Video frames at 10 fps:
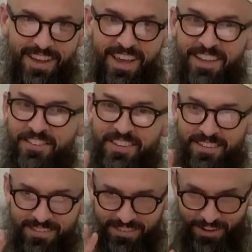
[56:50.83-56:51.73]
And
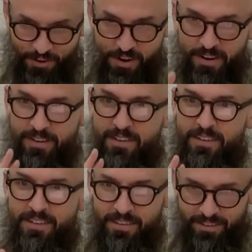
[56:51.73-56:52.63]
there are.
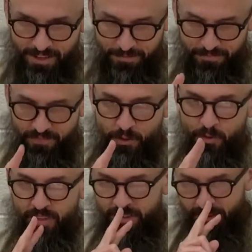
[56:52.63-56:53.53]
Yep,
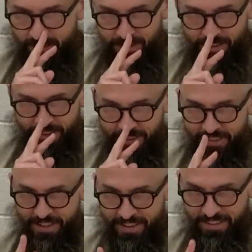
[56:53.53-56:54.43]
you can,
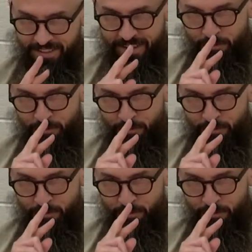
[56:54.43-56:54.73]
like in the